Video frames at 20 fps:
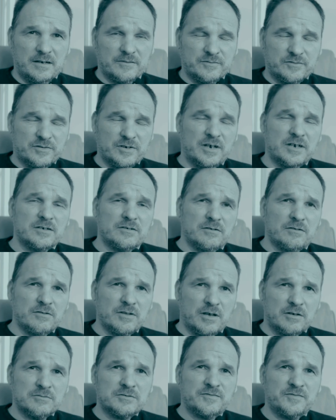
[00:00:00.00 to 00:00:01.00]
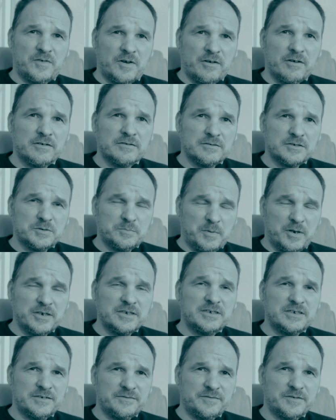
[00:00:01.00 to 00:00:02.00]
I've tried all those foreign
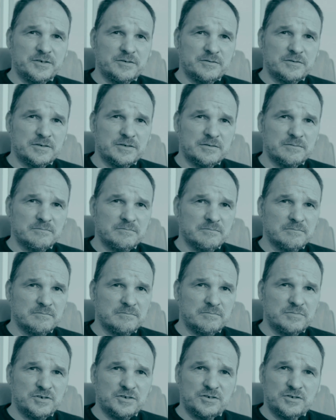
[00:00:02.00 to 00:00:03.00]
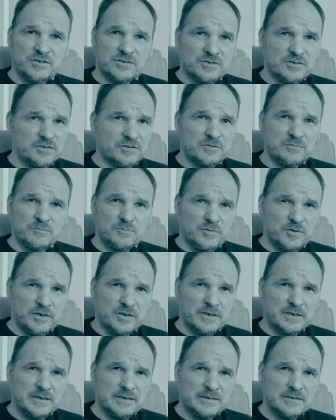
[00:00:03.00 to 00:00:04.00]
spicy foods but it just doesn't
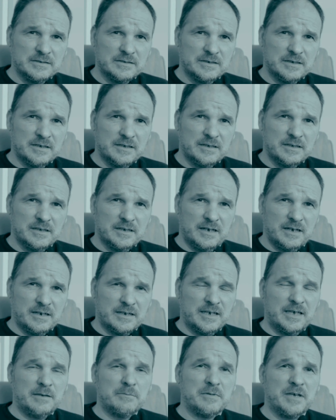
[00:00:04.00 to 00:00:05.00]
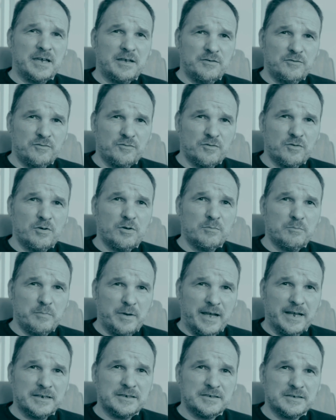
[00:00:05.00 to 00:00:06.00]
work. I keep getting drawn
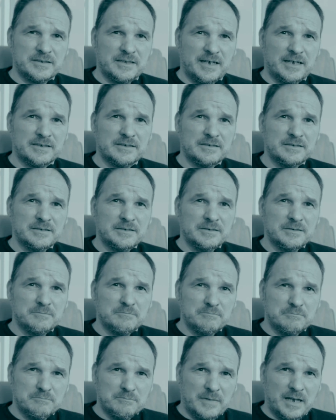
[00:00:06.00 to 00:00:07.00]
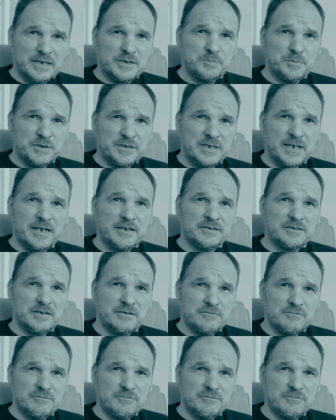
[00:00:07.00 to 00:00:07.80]
back to that mashed potato,